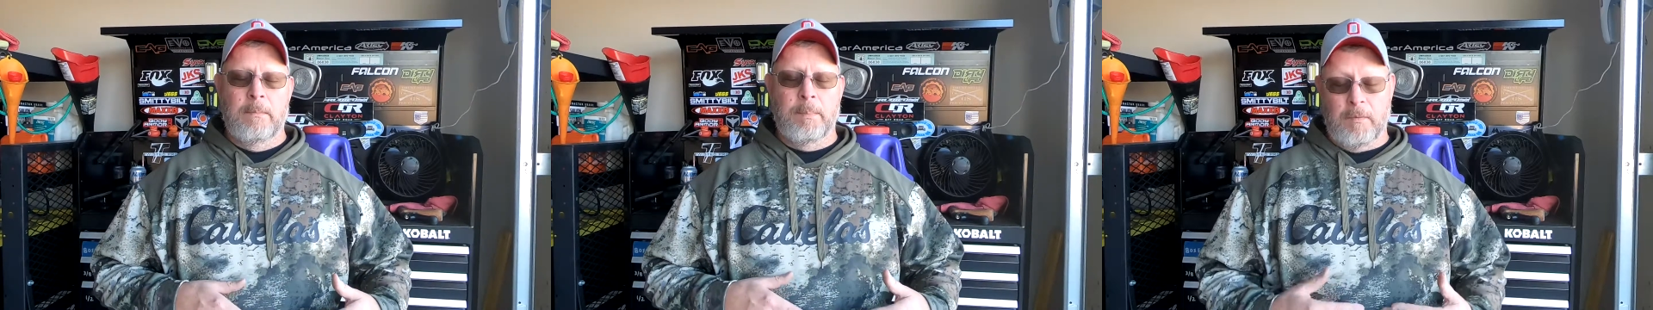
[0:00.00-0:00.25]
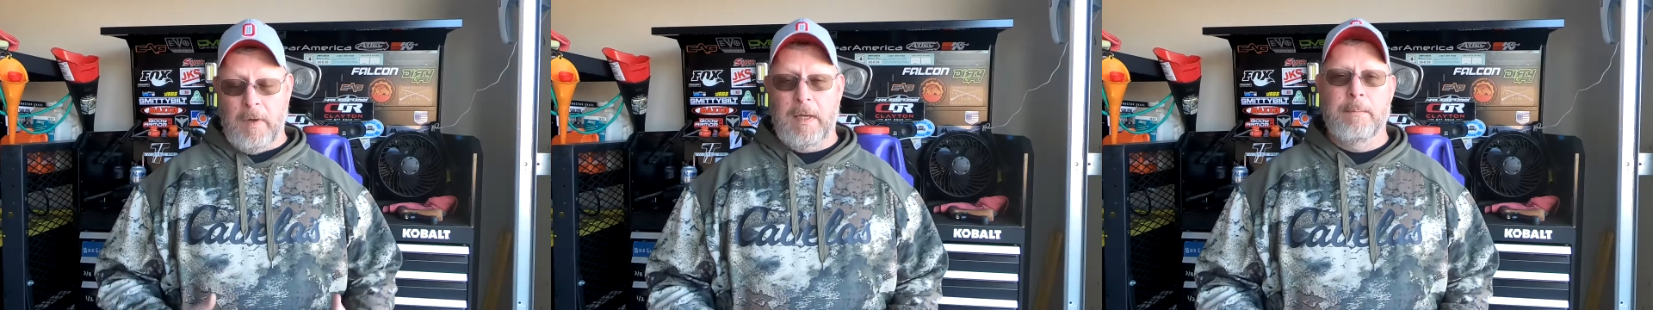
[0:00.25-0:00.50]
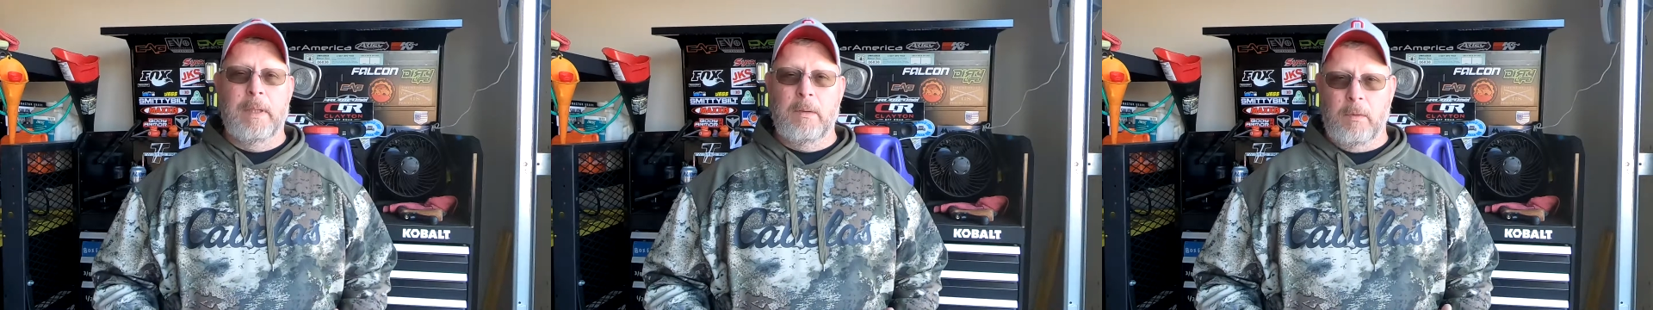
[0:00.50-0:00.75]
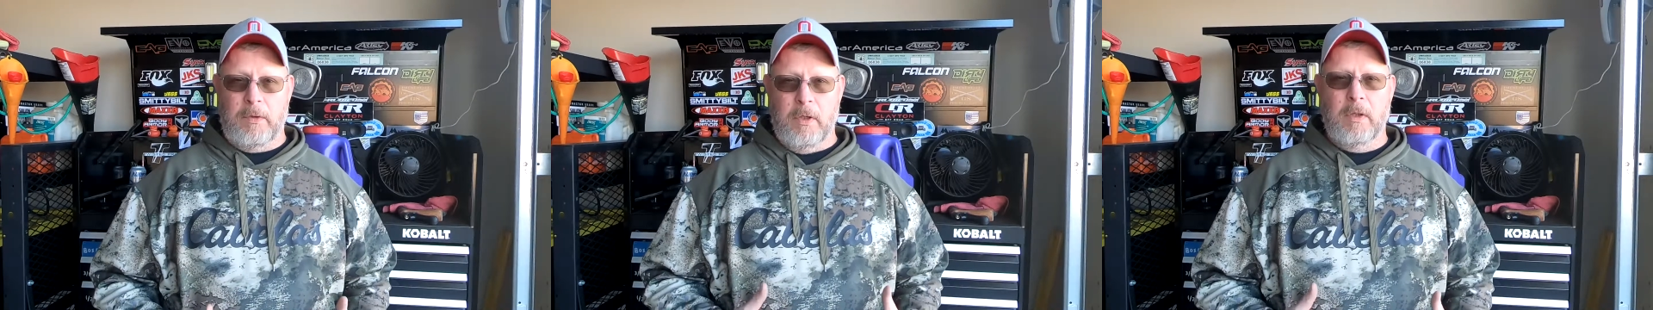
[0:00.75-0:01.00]
Provide me
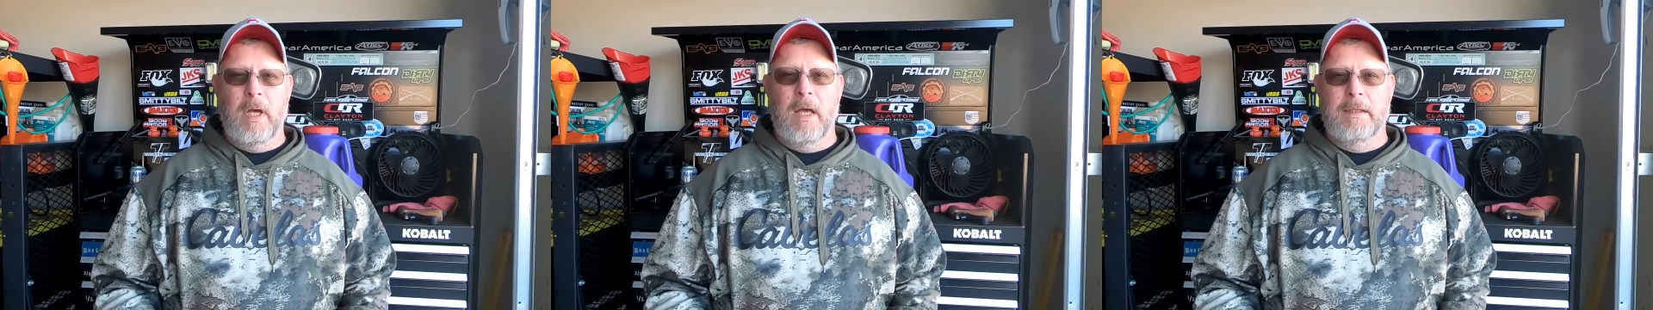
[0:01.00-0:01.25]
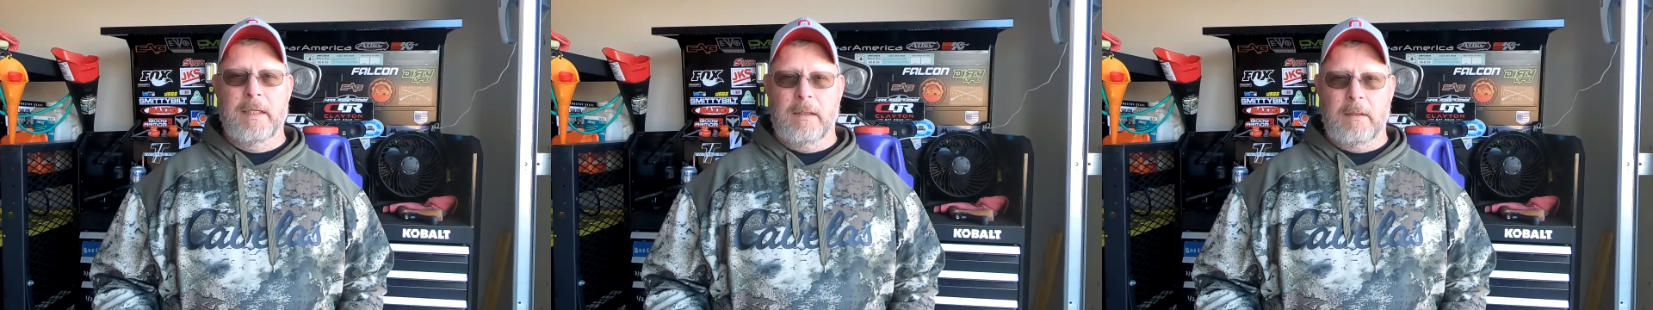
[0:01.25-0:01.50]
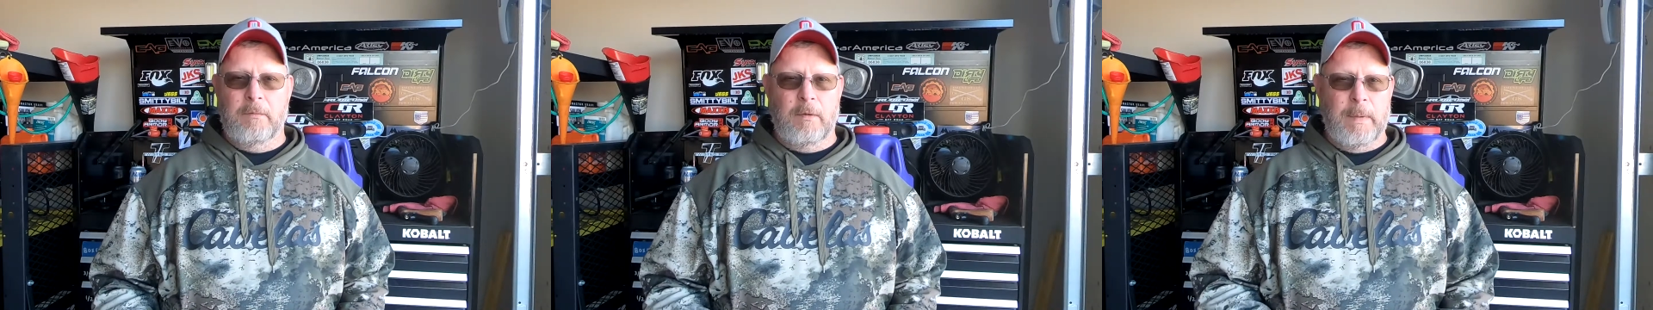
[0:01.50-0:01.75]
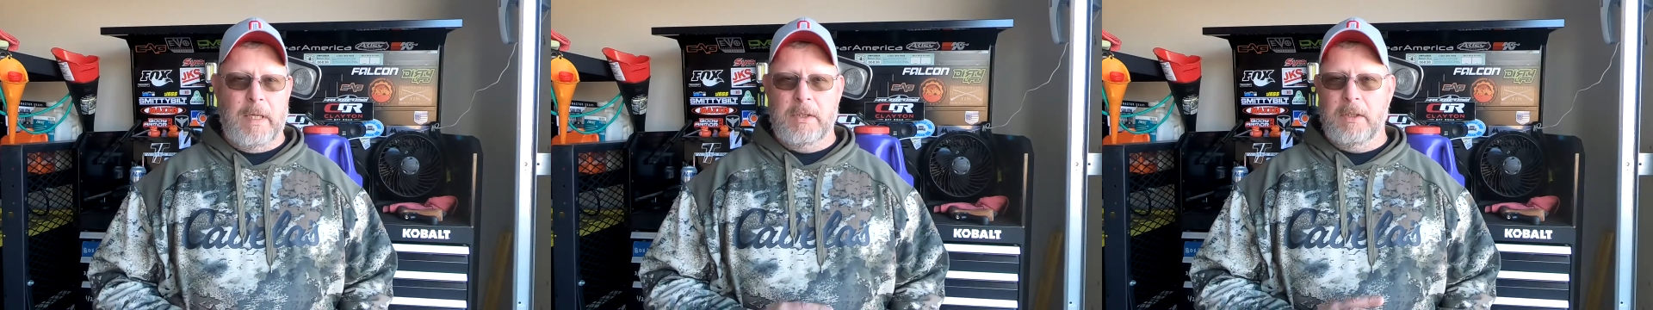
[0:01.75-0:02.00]
with your contact
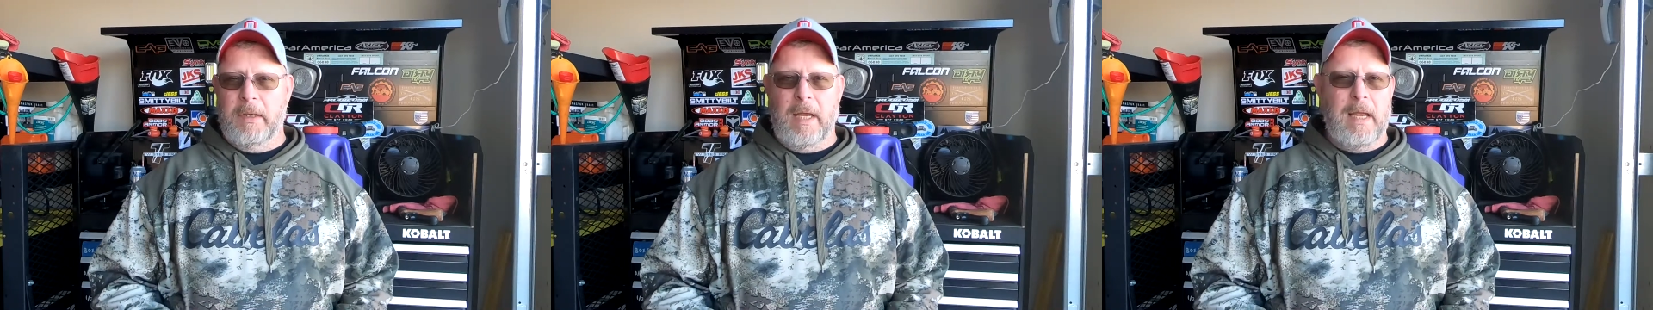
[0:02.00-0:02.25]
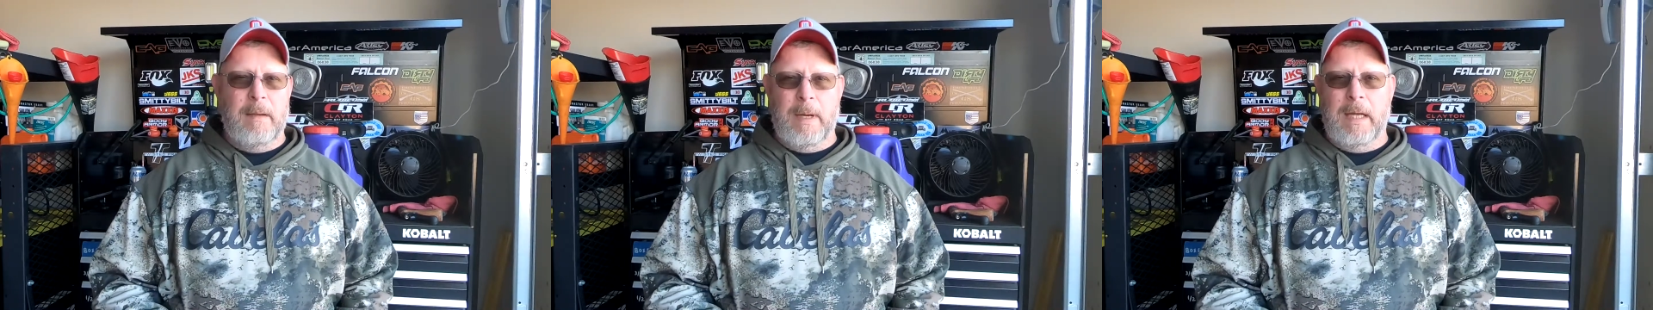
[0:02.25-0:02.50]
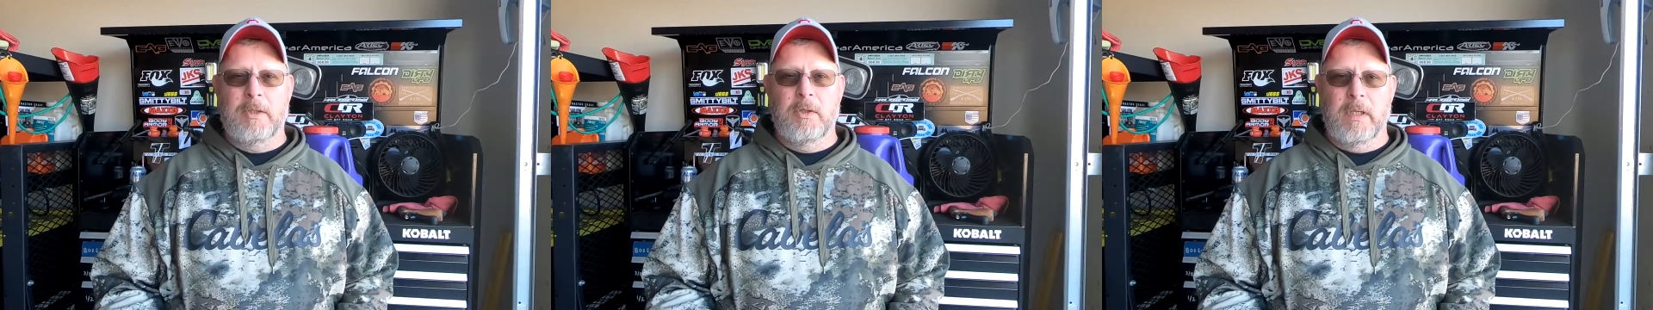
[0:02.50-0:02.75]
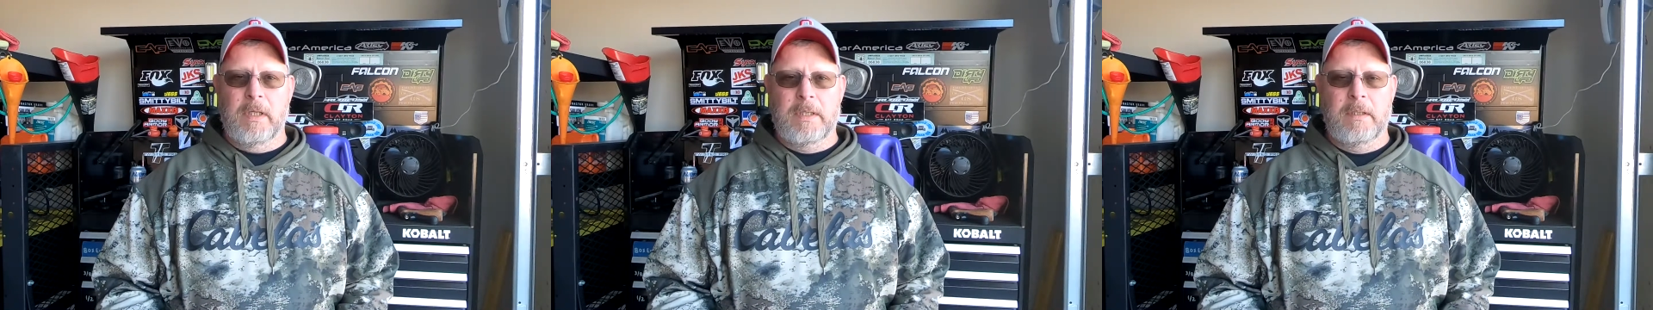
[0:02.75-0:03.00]
information, name,
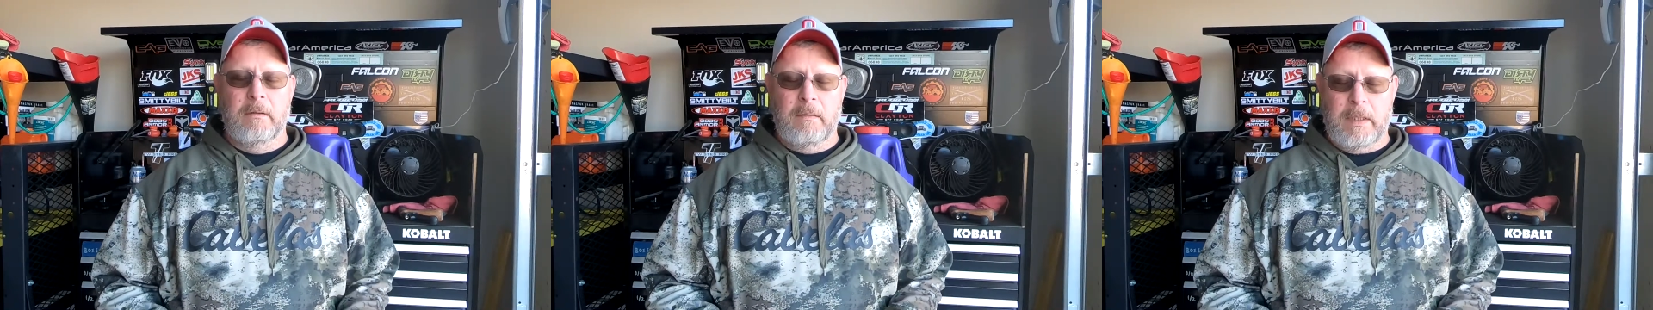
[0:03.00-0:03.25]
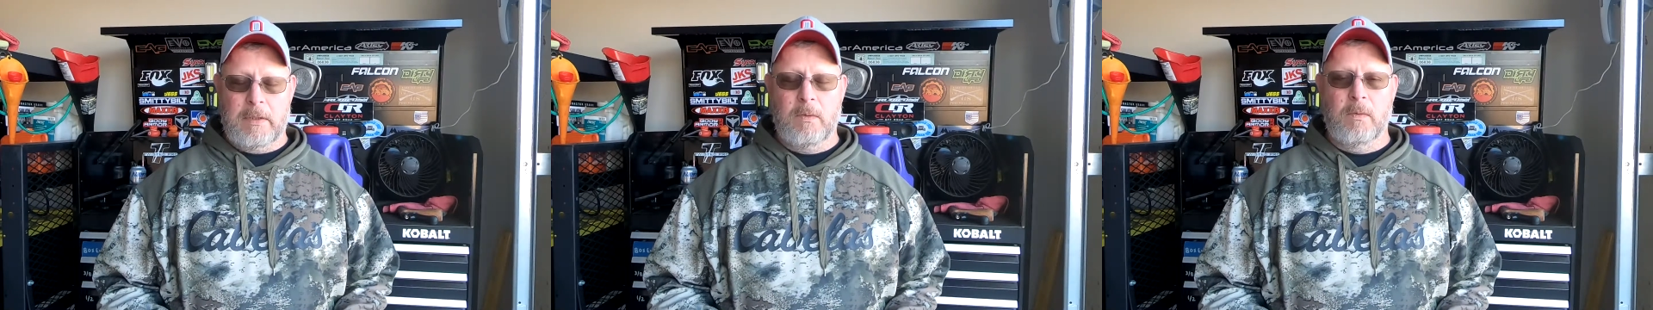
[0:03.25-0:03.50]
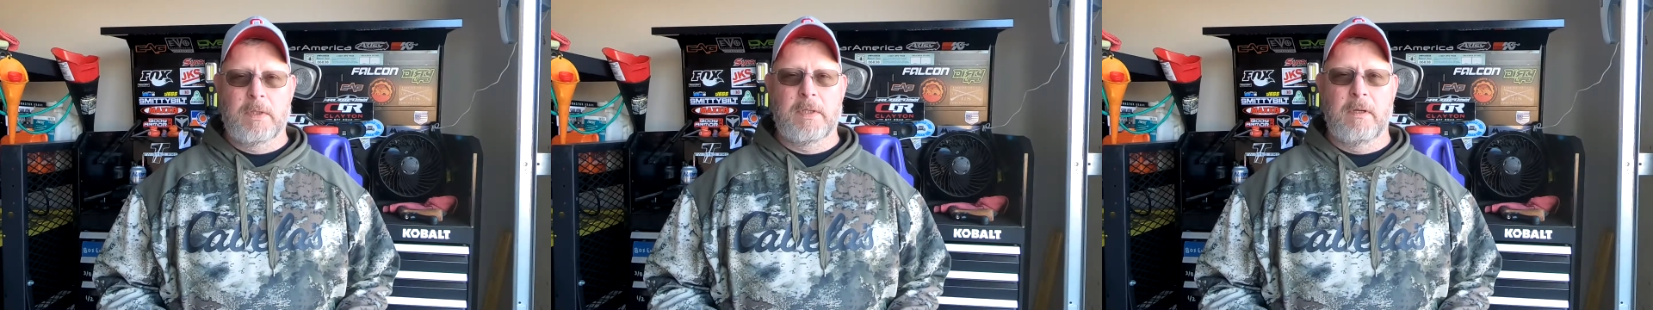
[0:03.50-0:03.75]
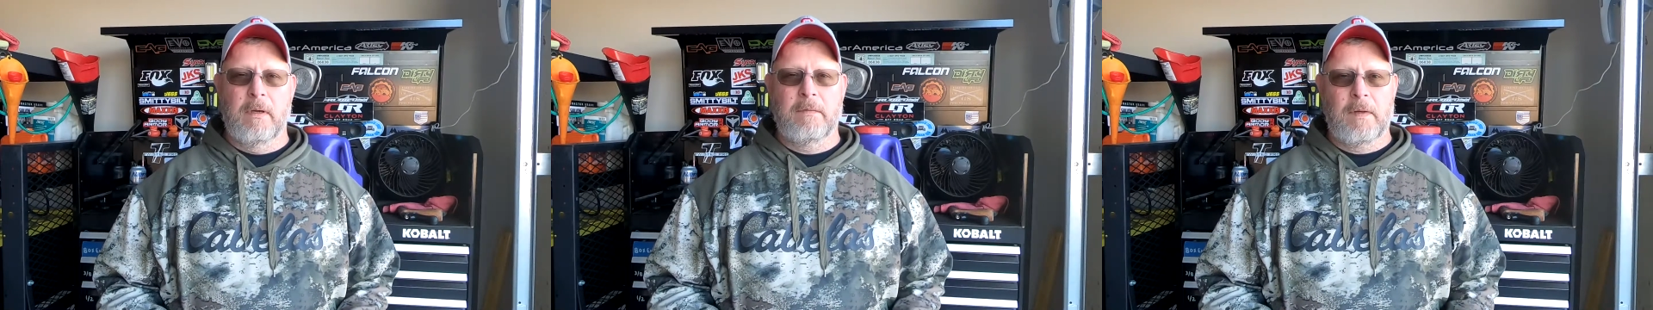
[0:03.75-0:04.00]
address, that sort of
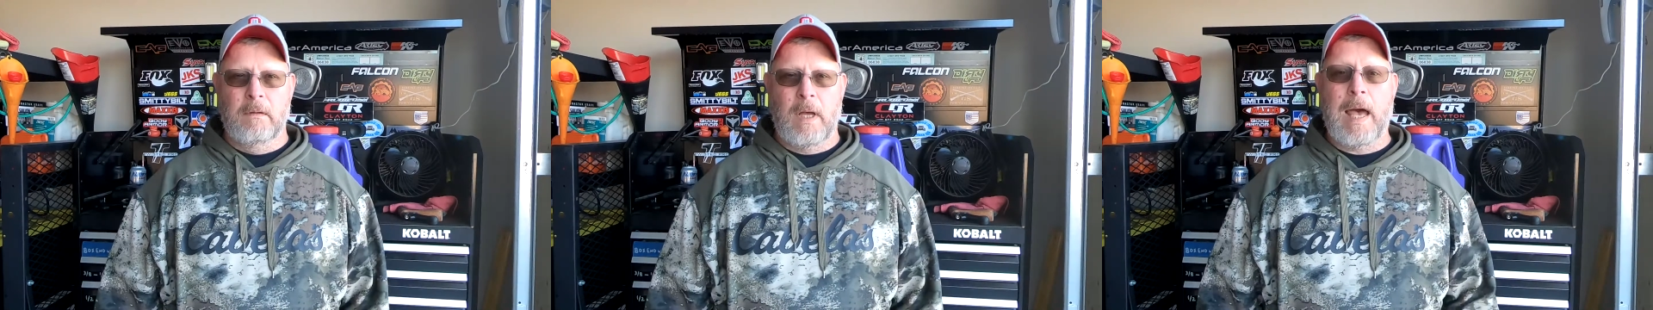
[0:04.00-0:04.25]
stuff.